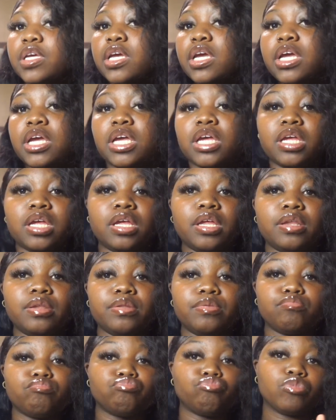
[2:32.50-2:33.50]
And,
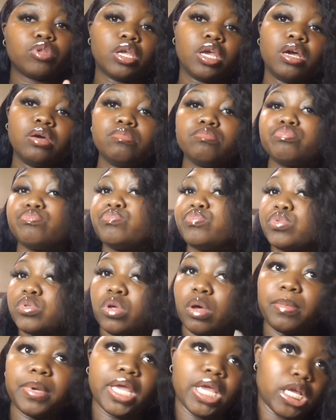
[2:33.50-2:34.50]
yep.
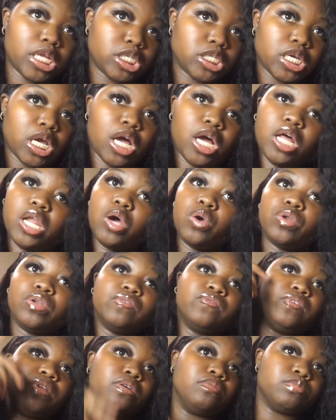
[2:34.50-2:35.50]
So I'm gonna catch y'all on the
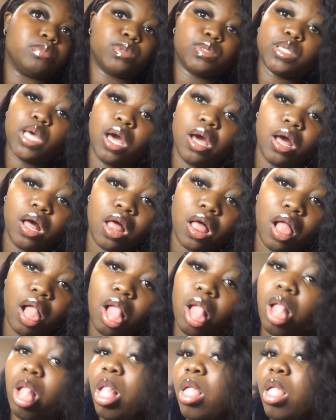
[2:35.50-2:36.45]
flip side.